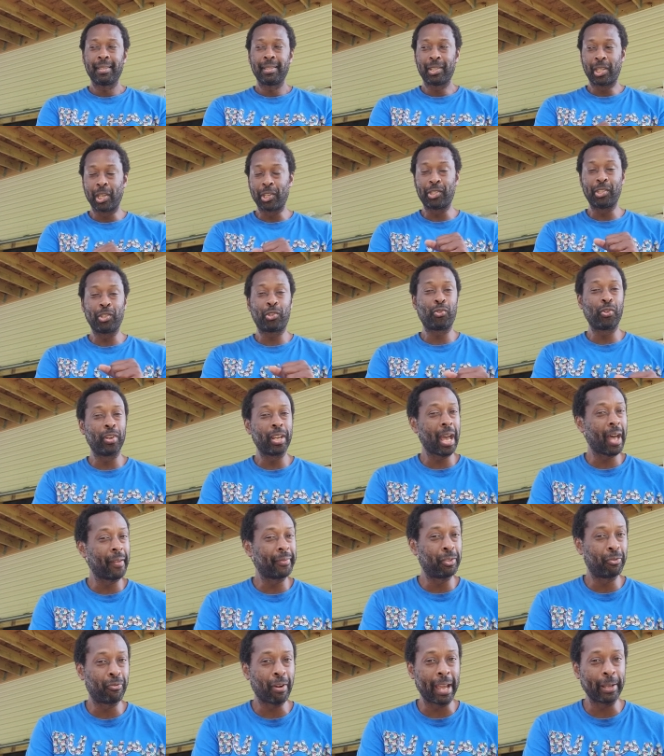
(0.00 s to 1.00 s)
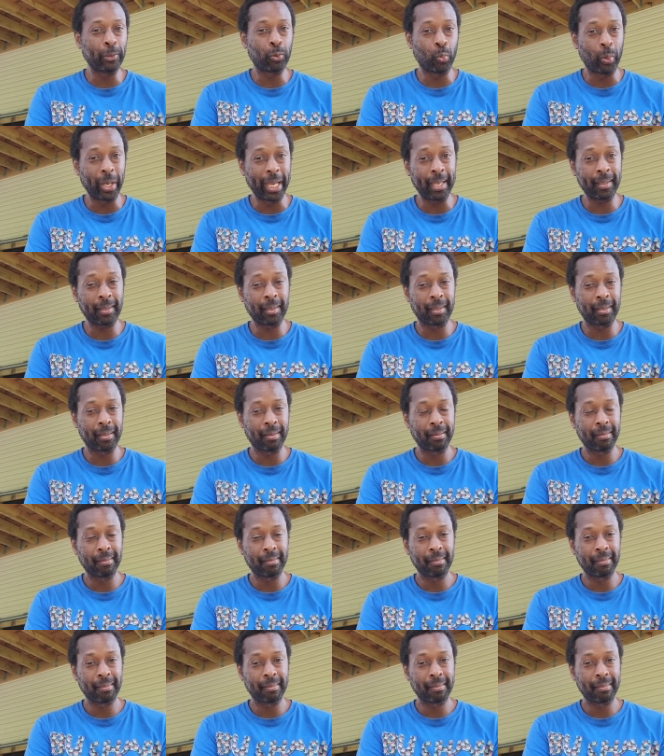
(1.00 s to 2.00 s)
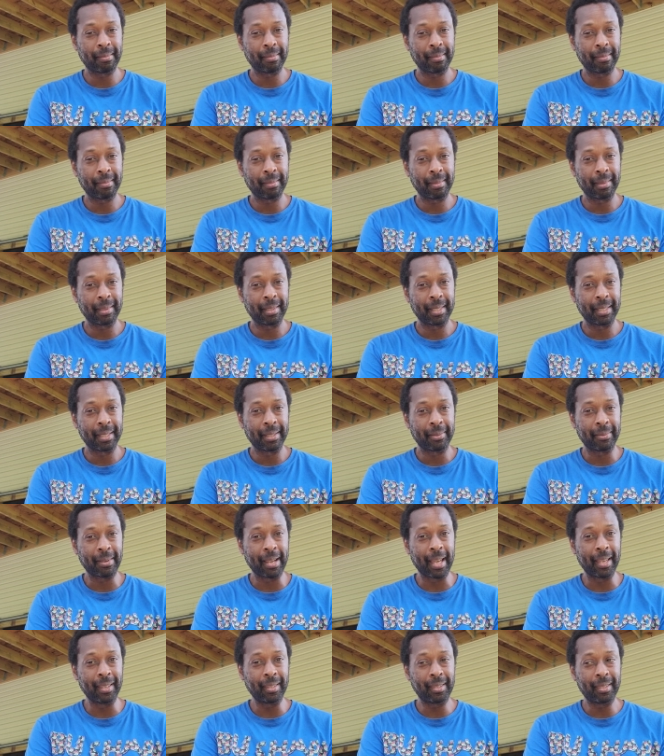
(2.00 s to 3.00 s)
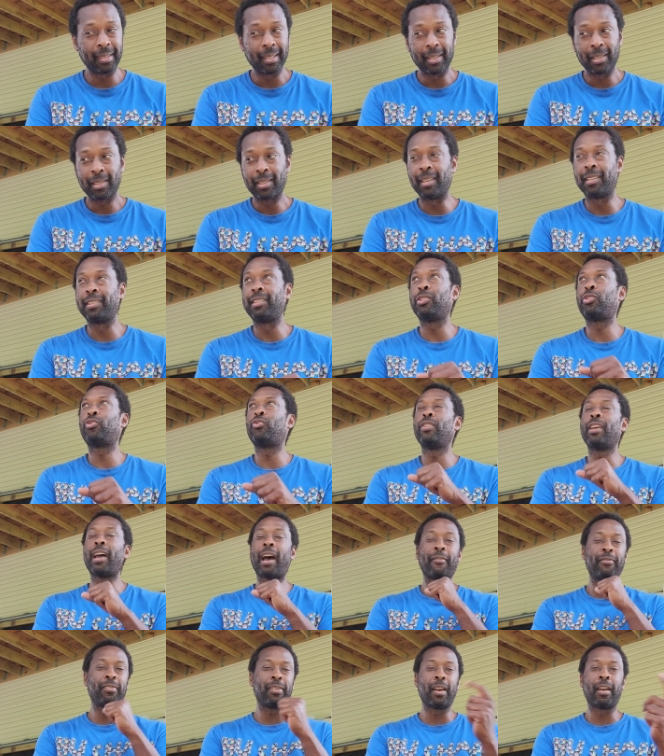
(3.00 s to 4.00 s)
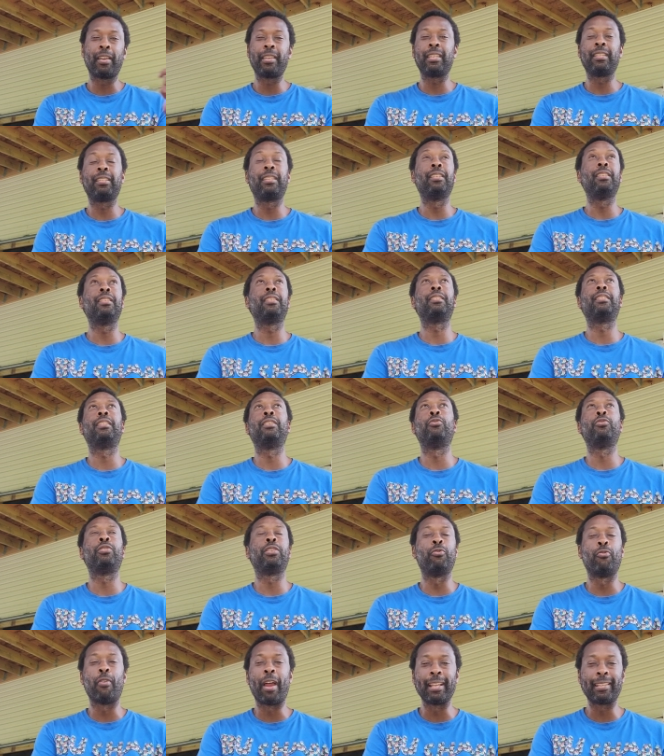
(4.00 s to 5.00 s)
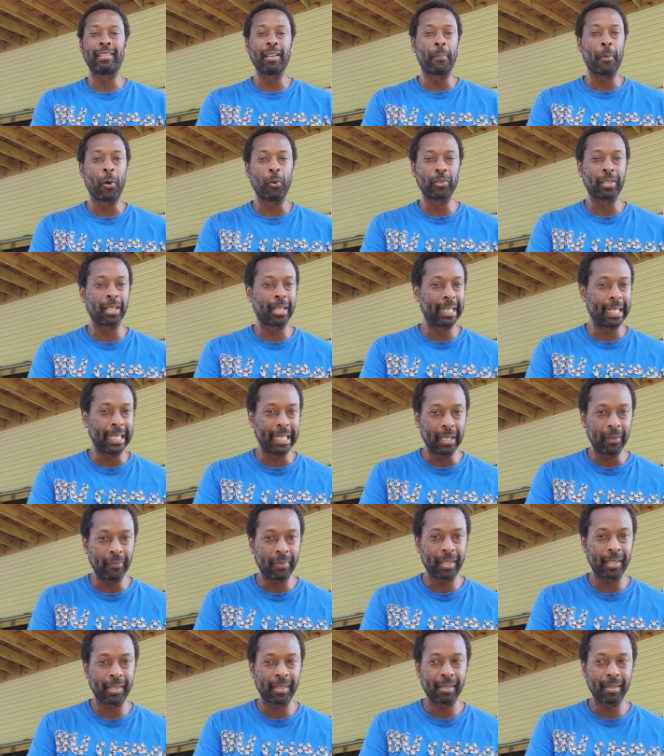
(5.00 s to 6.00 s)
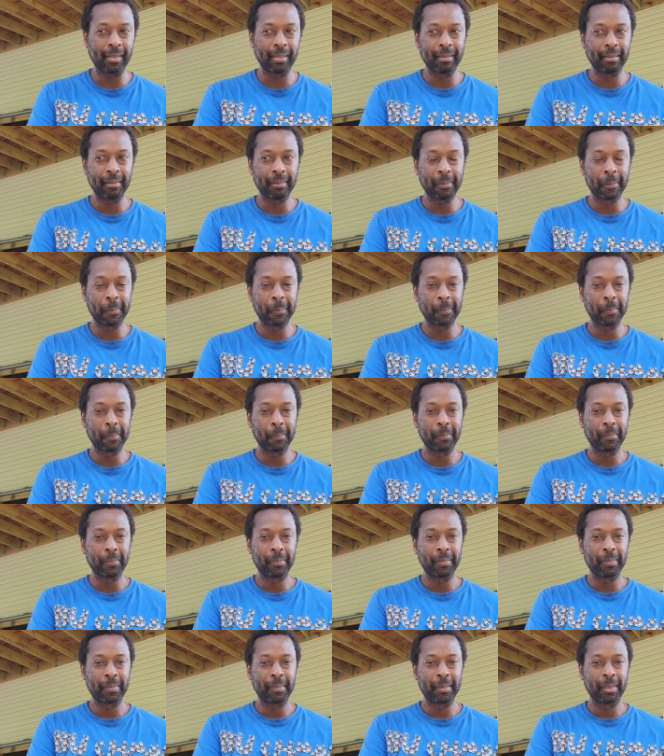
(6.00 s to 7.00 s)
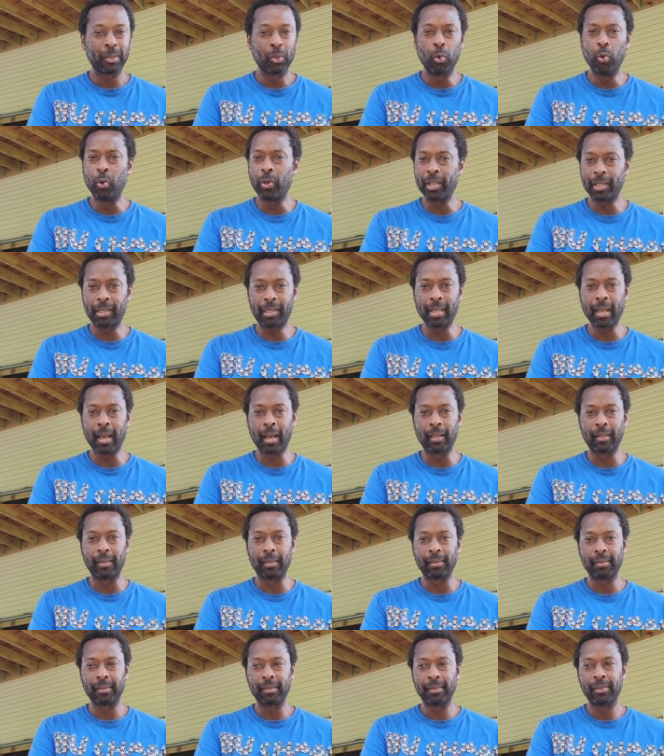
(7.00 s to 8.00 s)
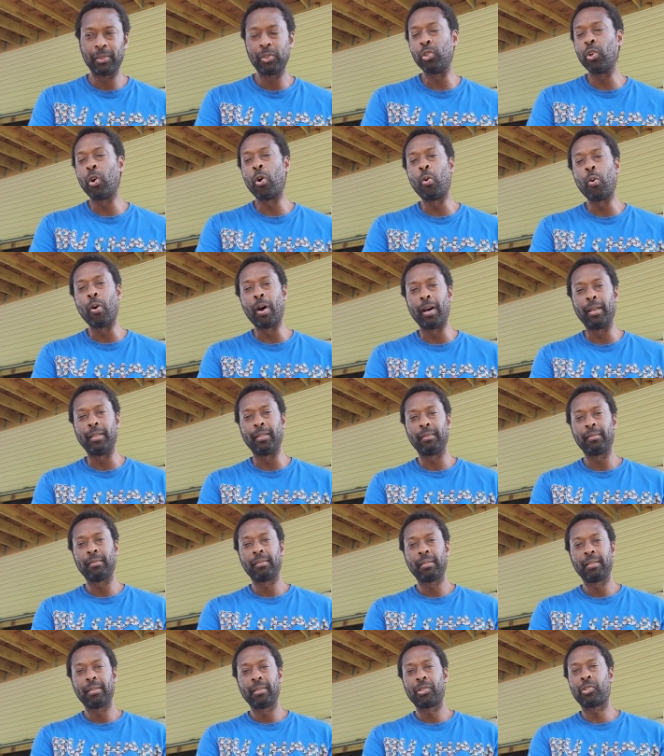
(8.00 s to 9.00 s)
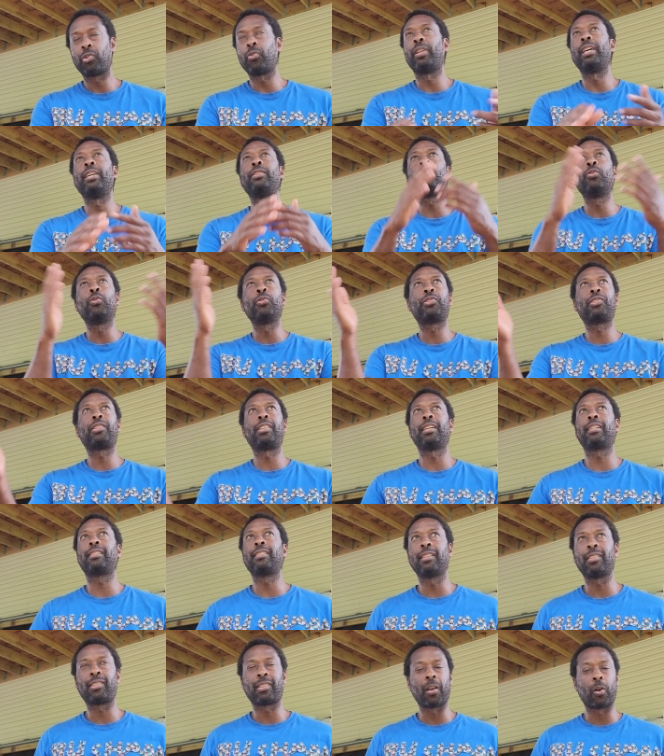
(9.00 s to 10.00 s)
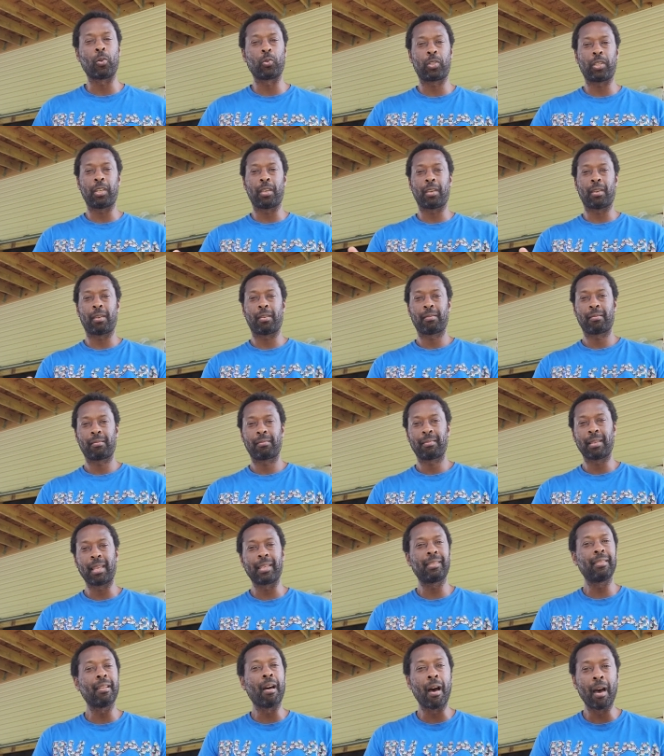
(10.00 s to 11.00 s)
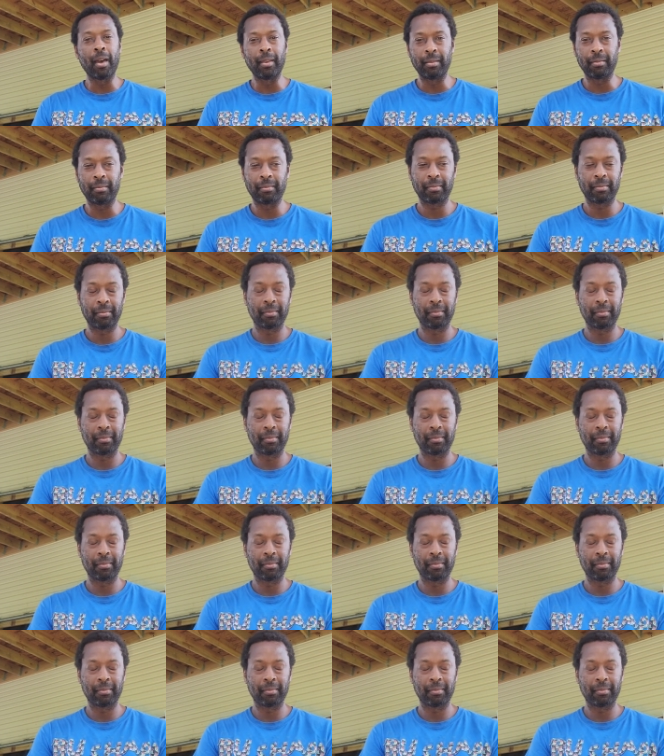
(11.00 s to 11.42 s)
Does the tree have the right weight? Right? Does the tree have the right amount of leaves? Who could tell? No one. So there's no sickness out here. There's none.